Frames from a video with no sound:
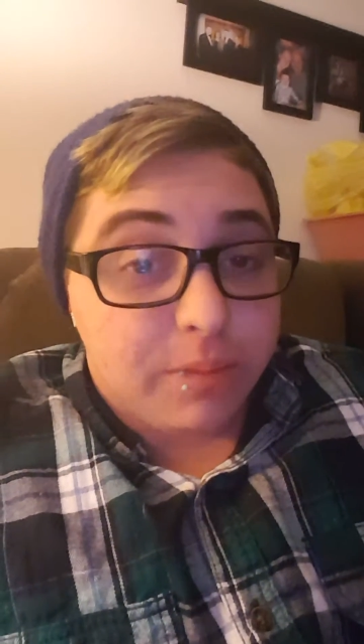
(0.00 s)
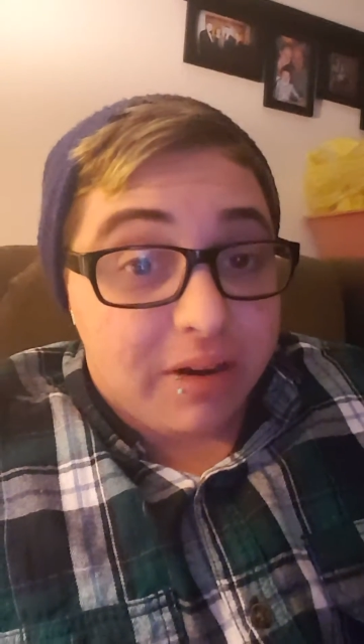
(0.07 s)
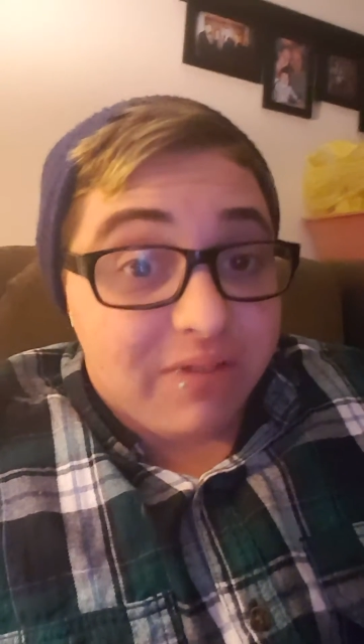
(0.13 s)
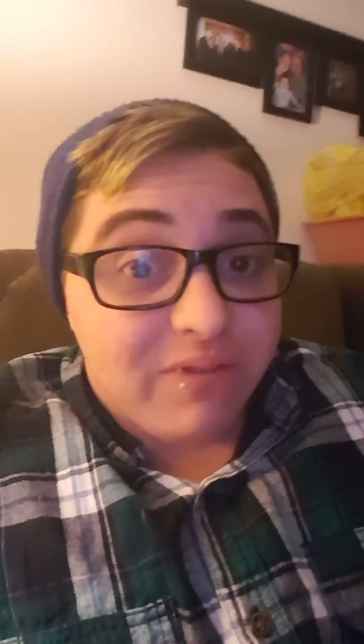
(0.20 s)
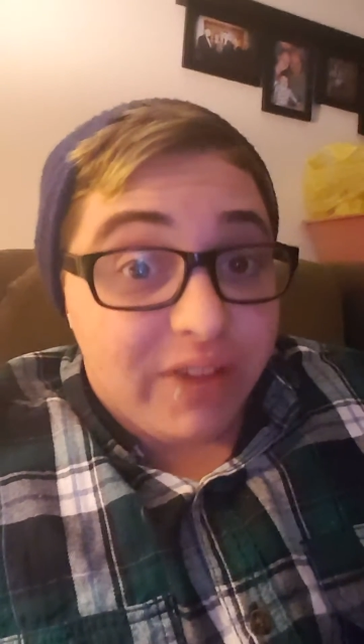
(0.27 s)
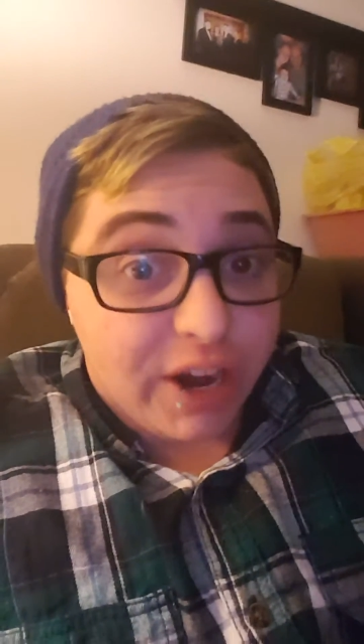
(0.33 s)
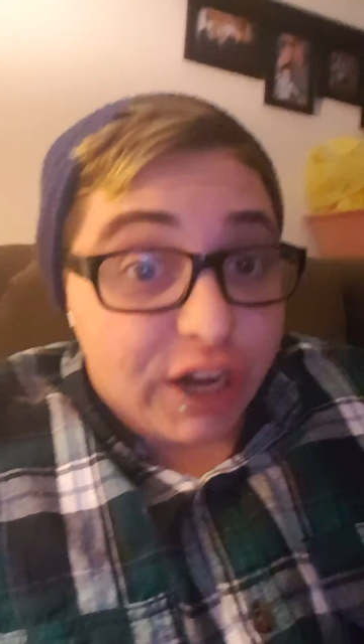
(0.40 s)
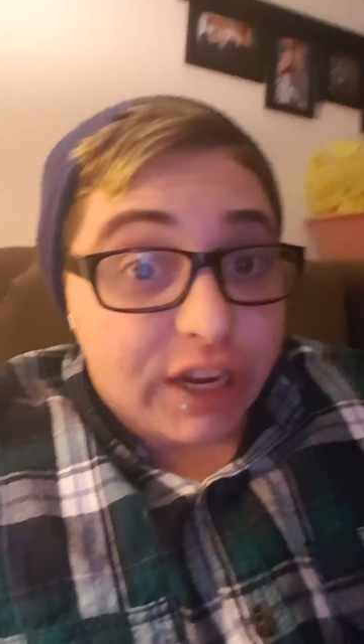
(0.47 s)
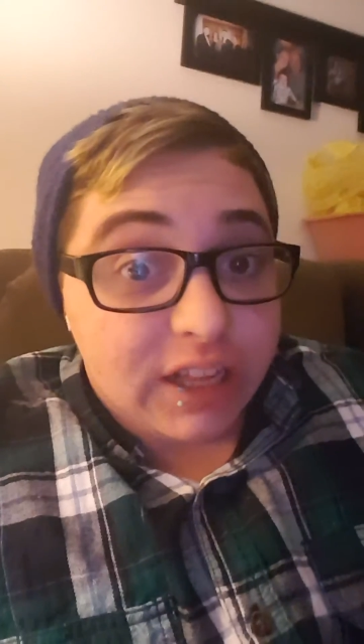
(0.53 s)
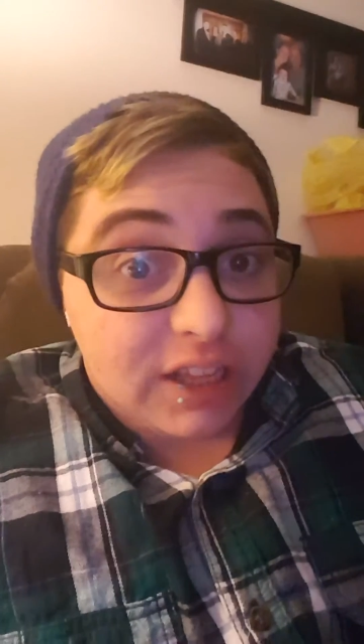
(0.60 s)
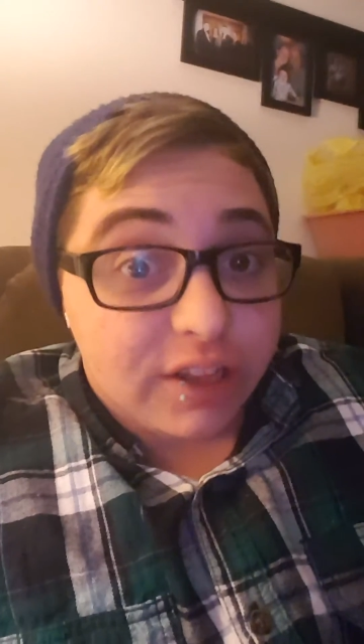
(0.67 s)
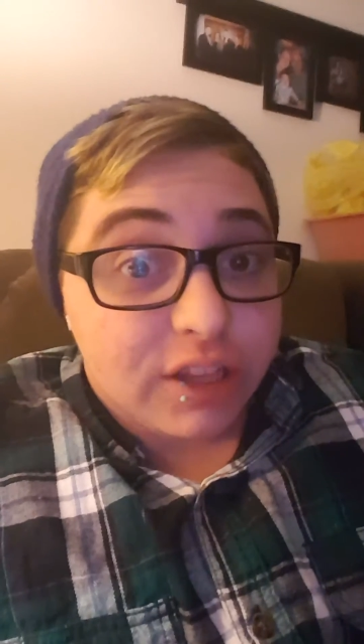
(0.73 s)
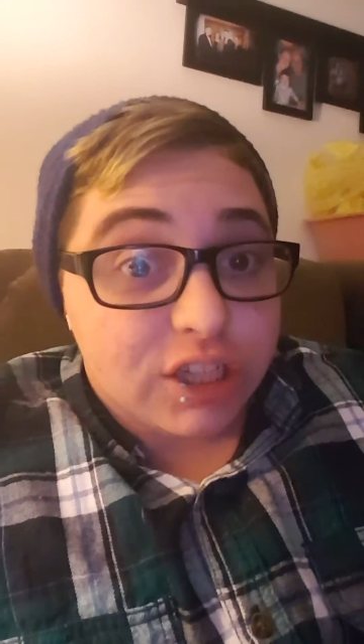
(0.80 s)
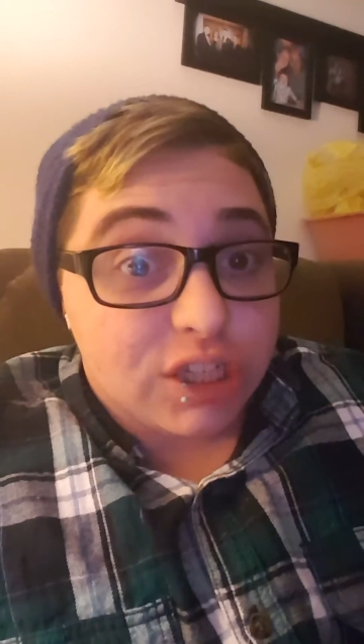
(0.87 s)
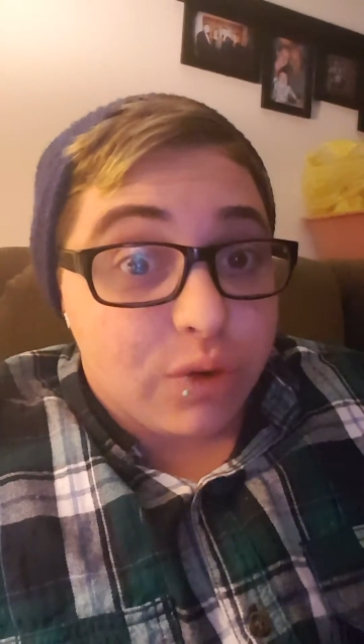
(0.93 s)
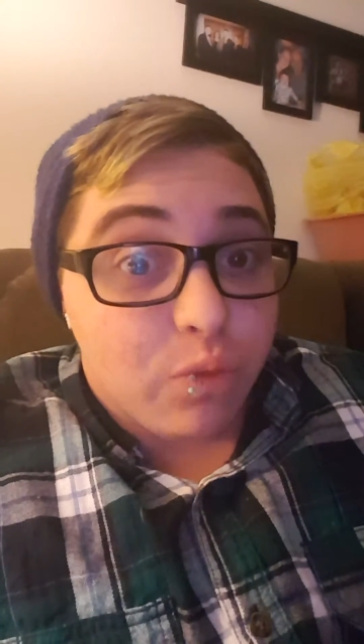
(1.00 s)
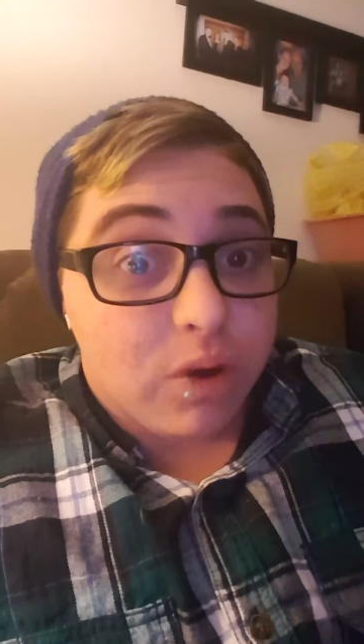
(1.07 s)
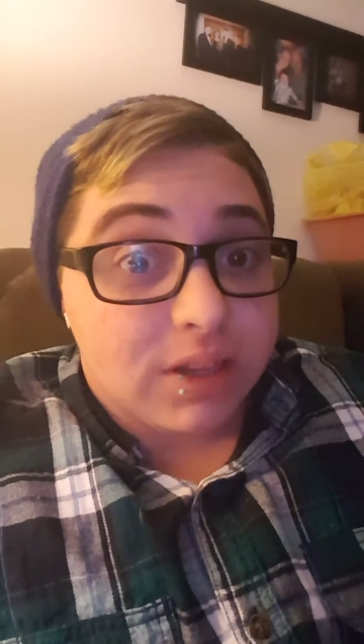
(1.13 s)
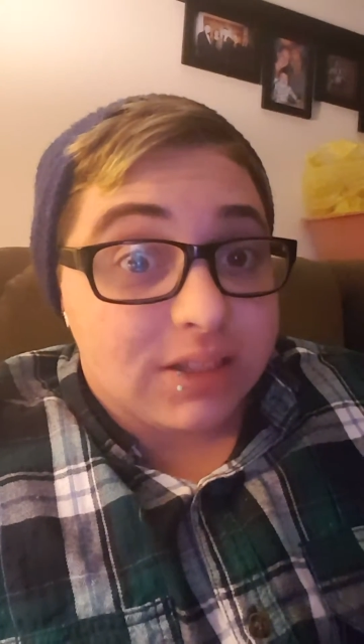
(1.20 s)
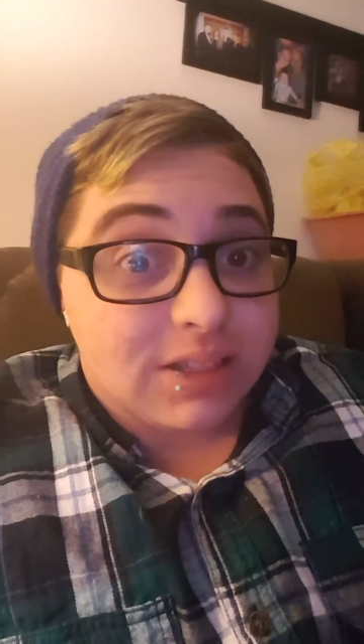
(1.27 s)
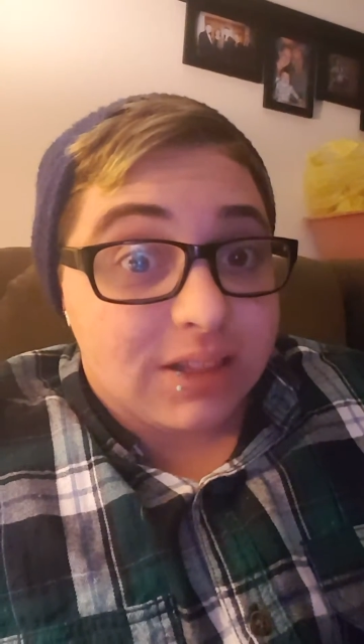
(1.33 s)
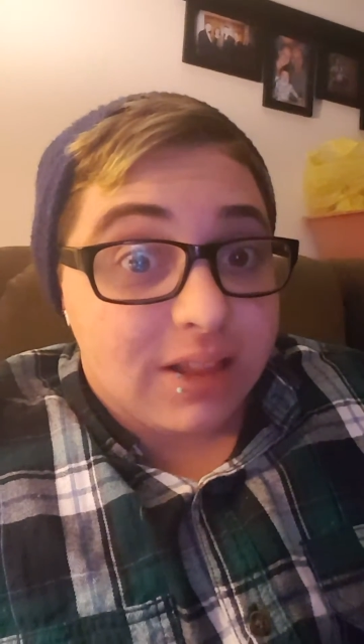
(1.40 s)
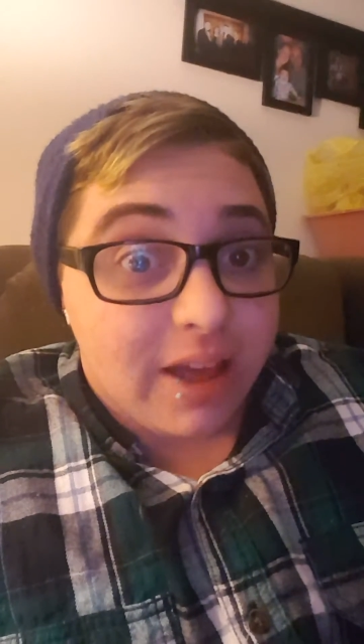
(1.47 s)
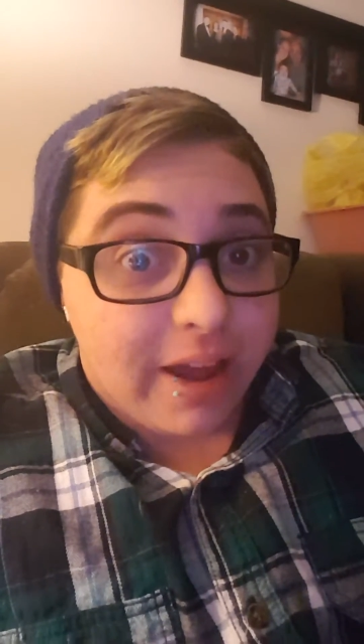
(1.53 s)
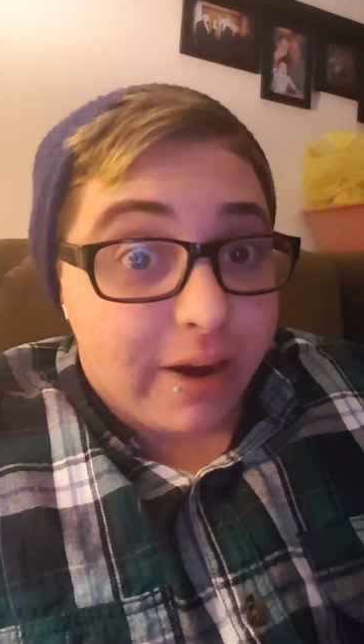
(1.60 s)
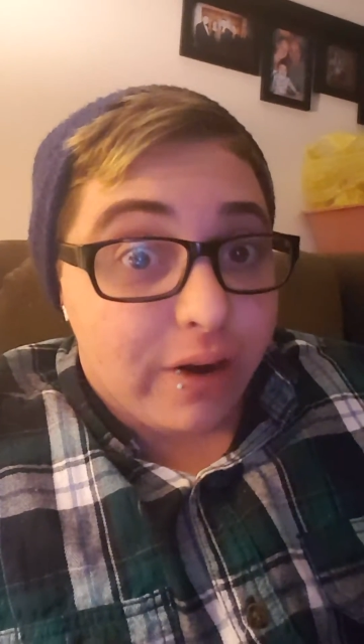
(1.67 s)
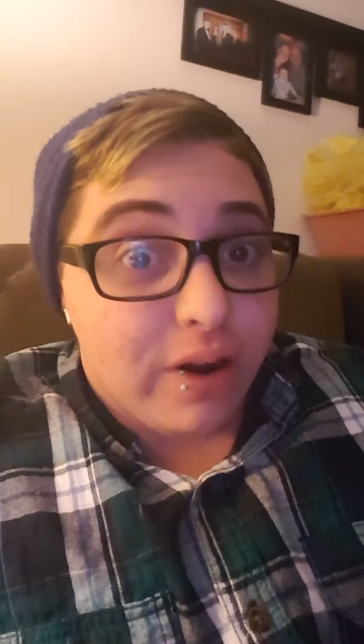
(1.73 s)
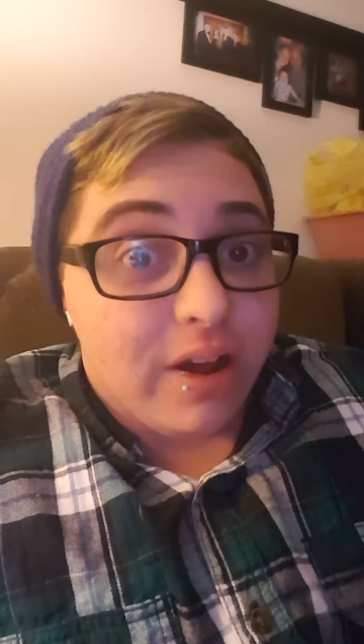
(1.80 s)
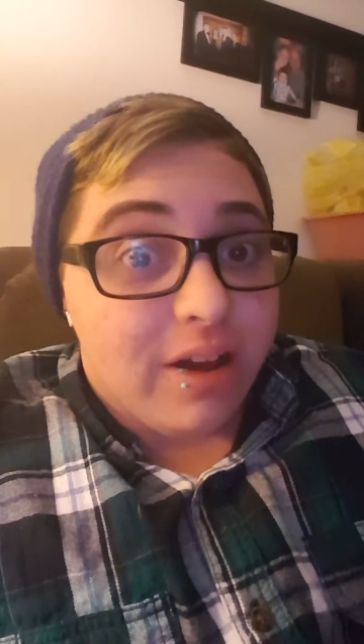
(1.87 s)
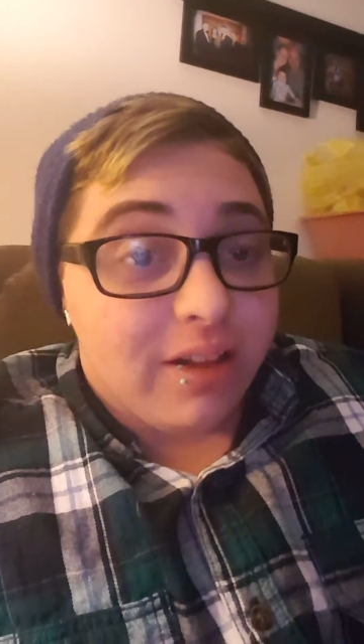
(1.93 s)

it very clear that she was there.